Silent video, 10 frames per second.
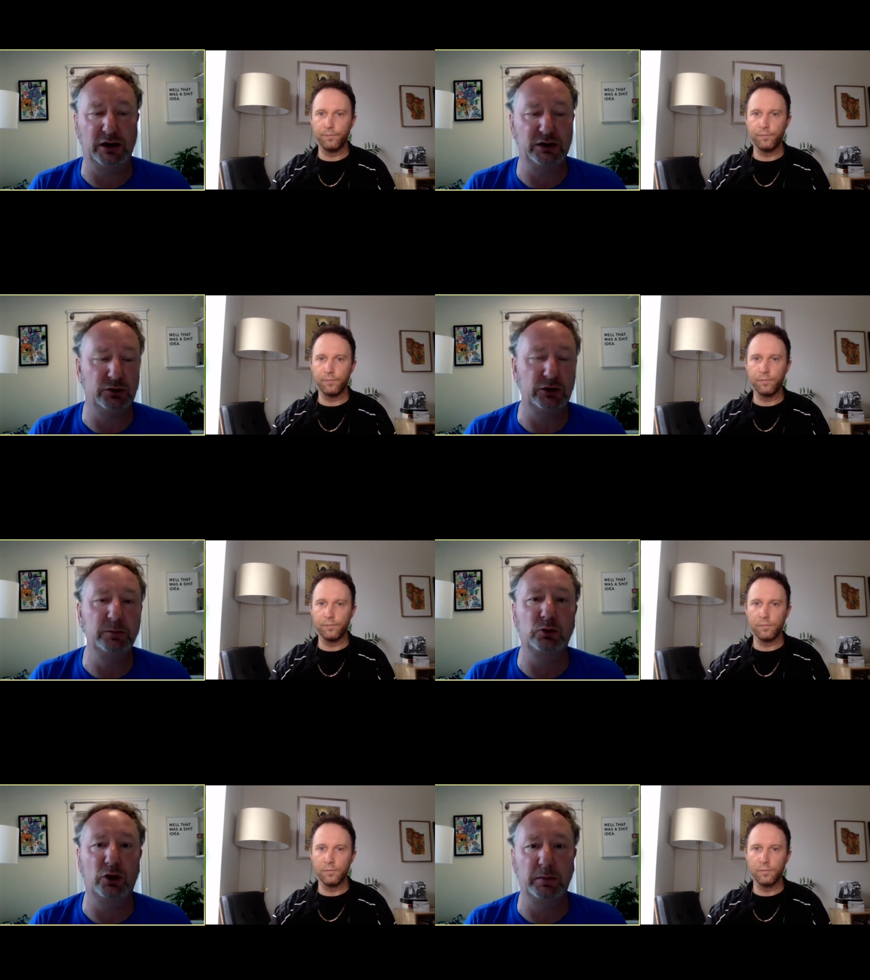Speaker 1: It's
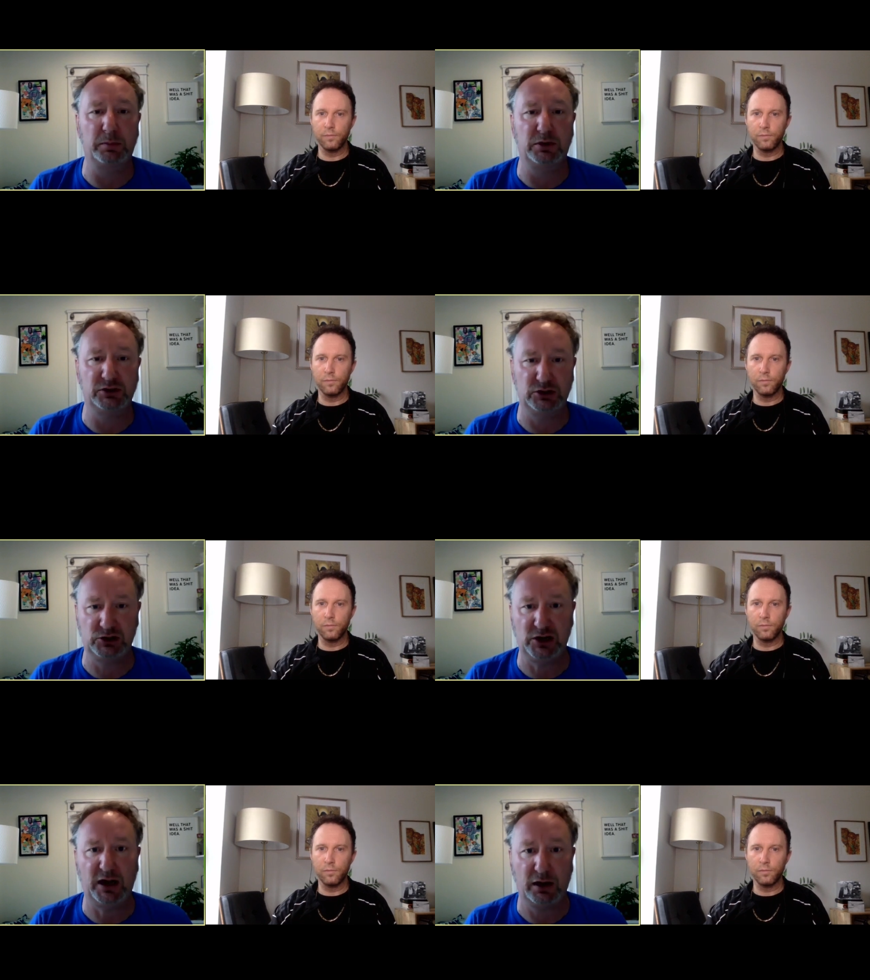unemployment plus a
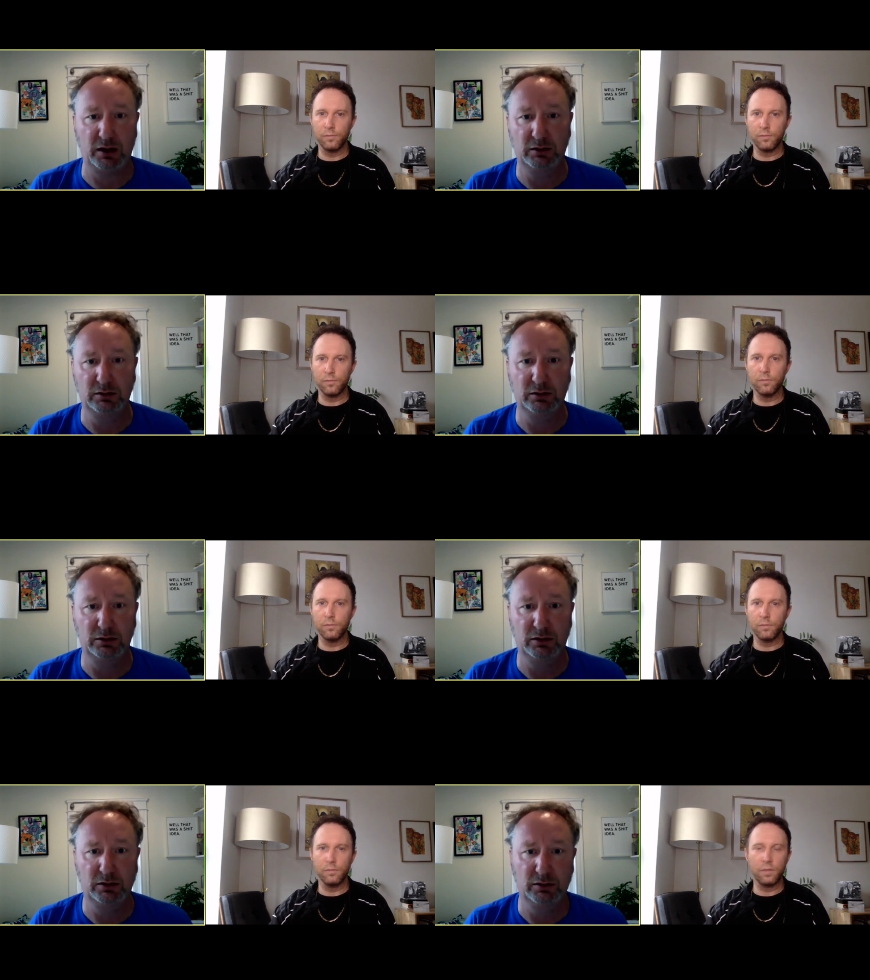check.
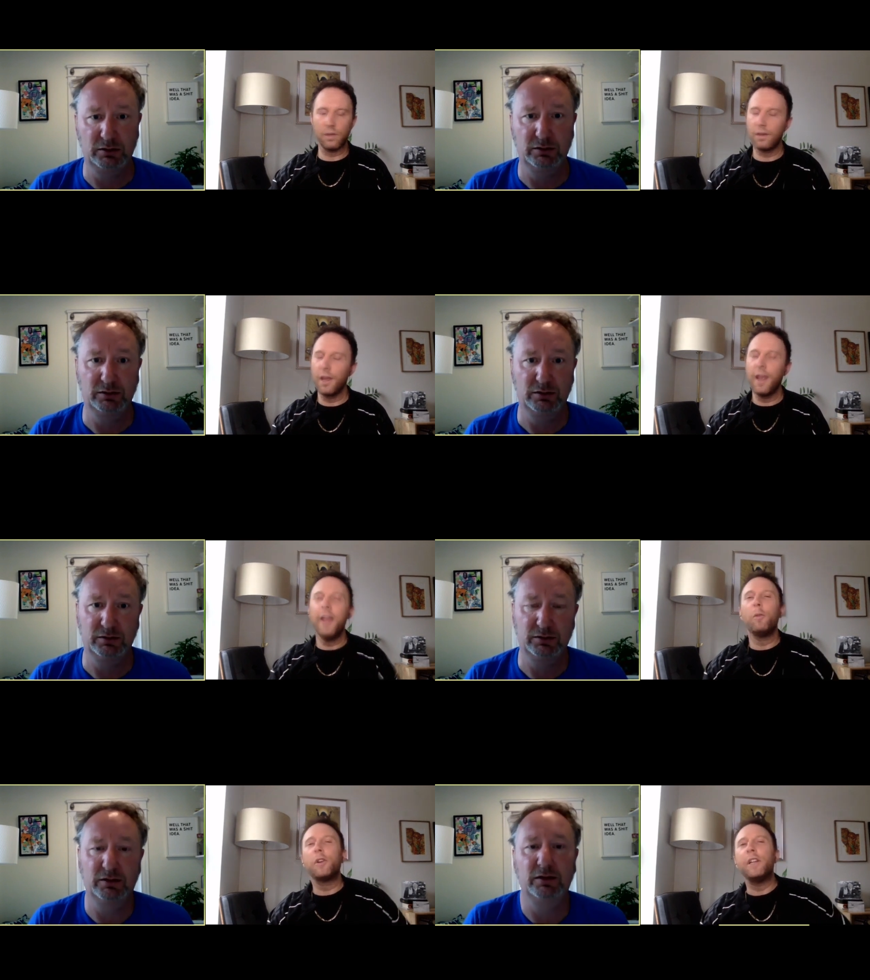
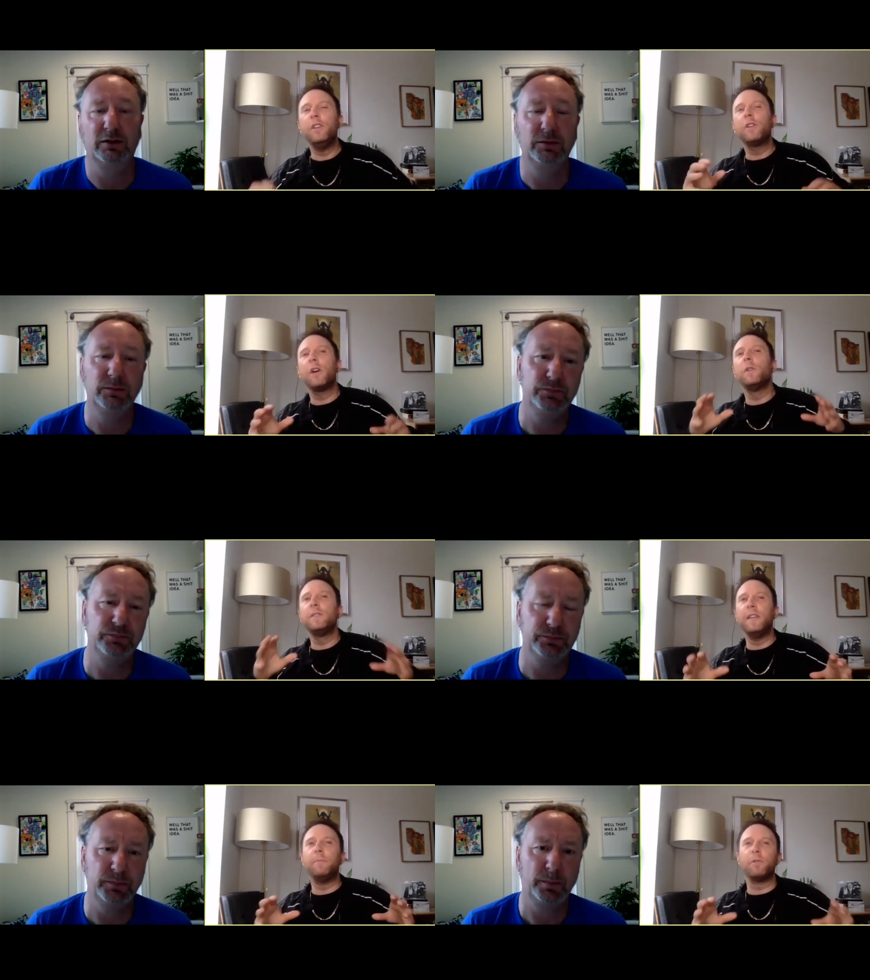
Speaker 2: Well, can you go
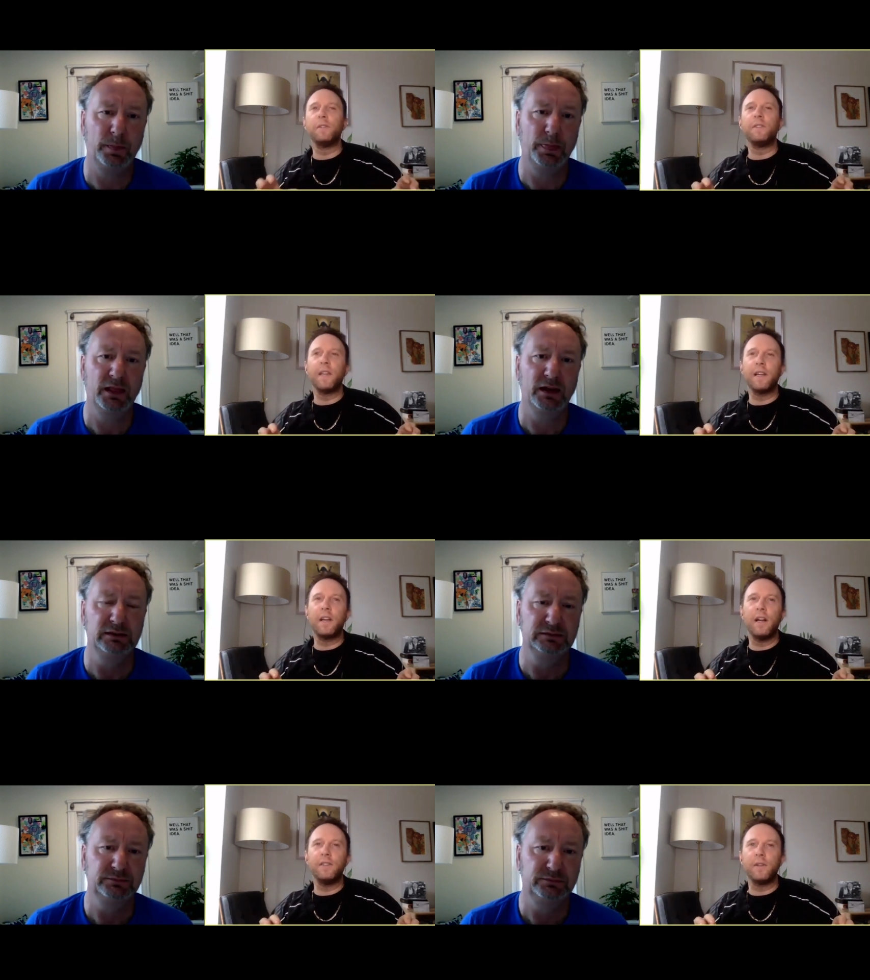in deeper into that
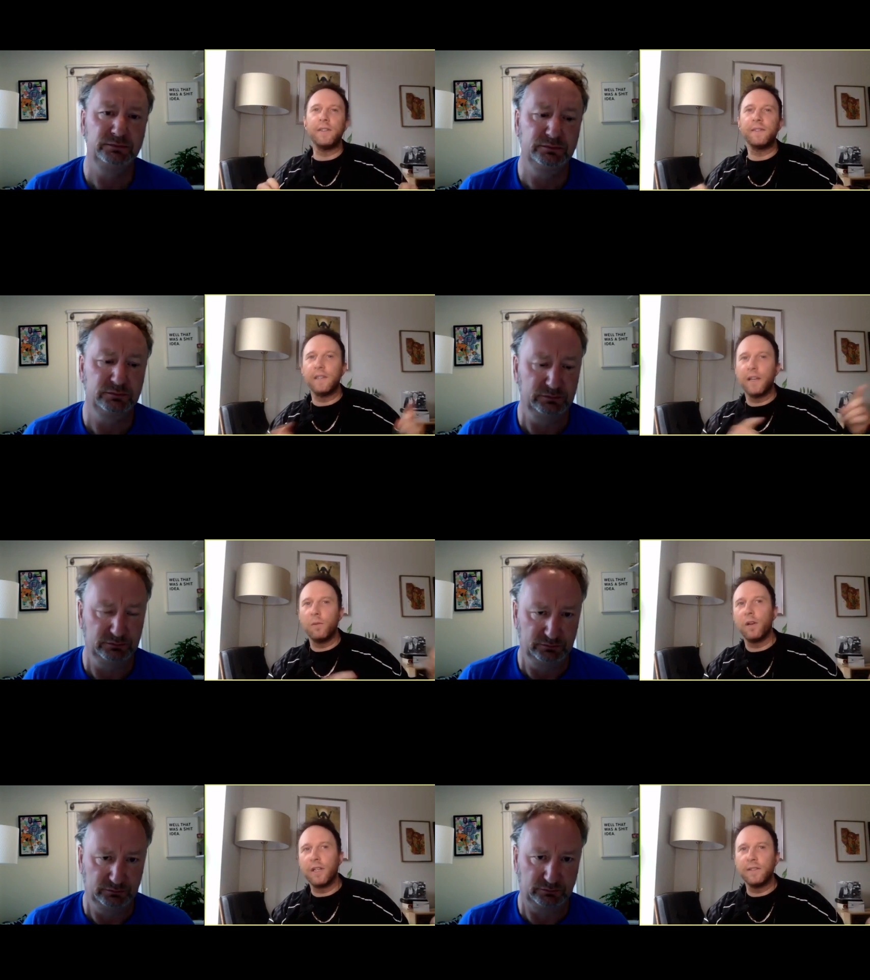contrast? And then I
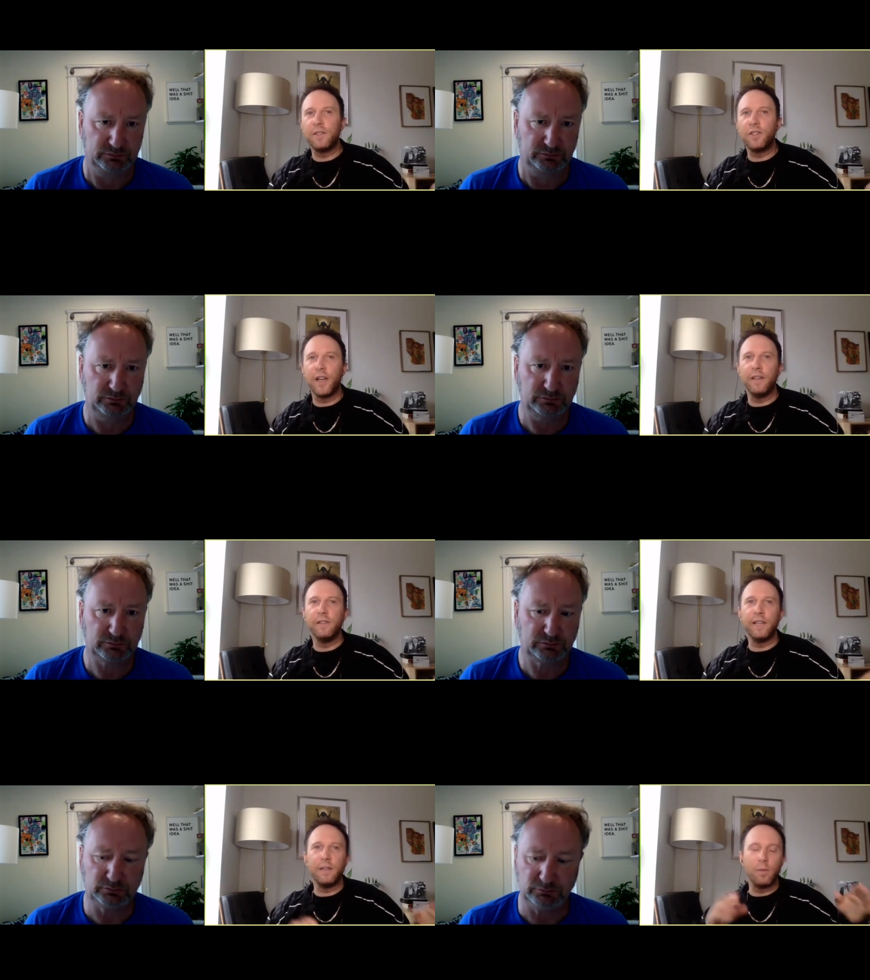want to get to China
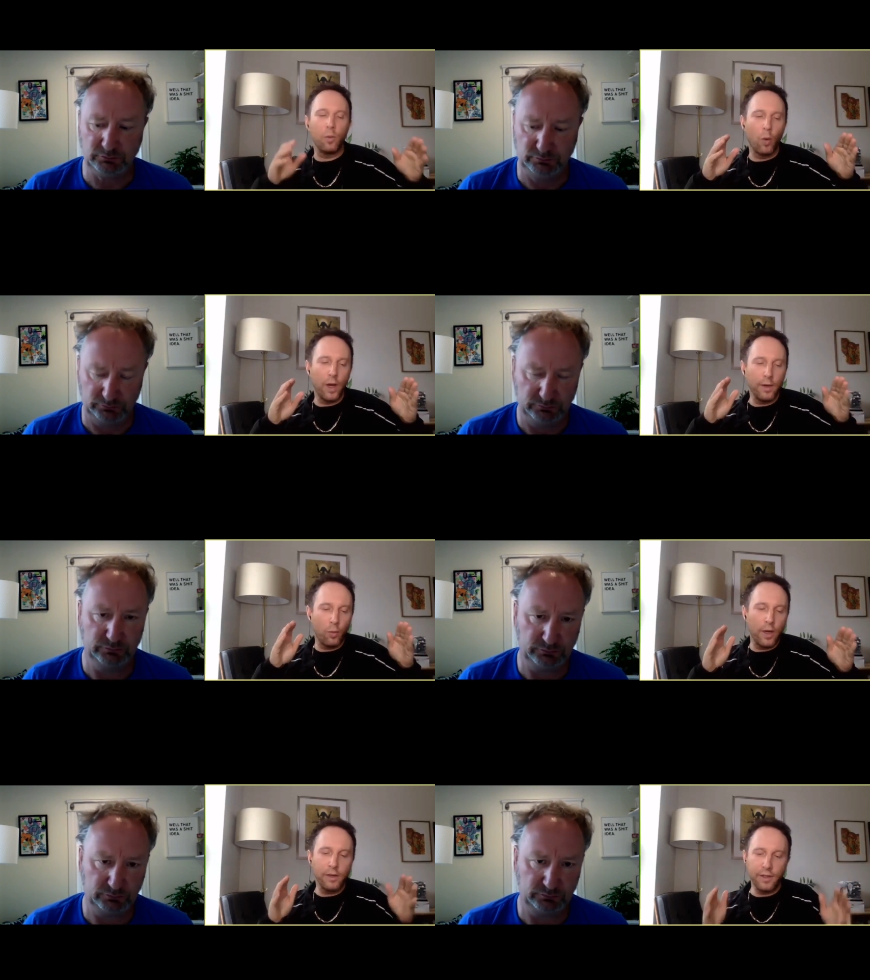later. But what,
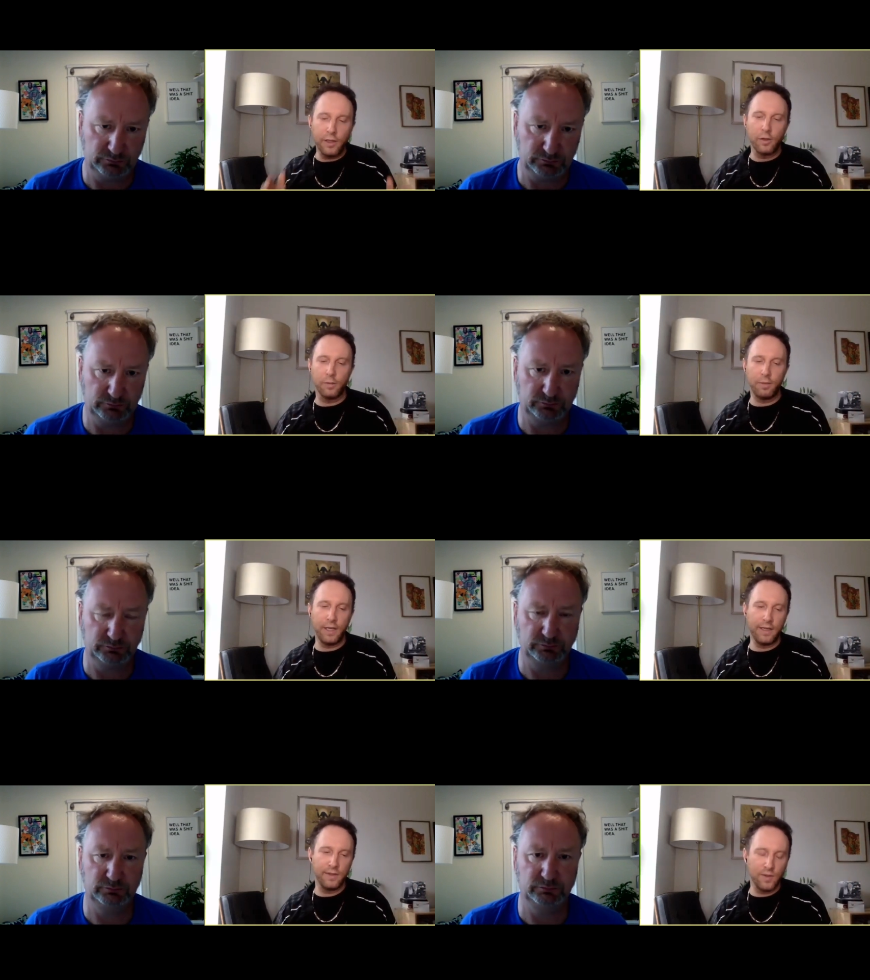what are the
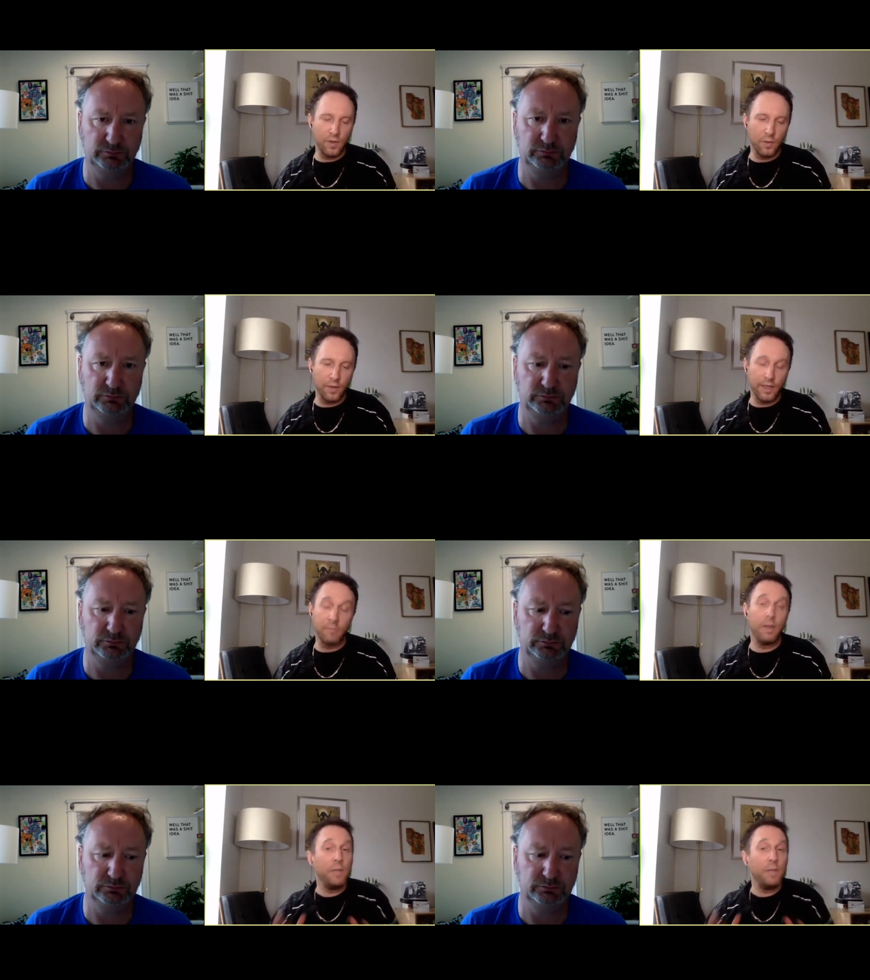Europeans doing? And maybe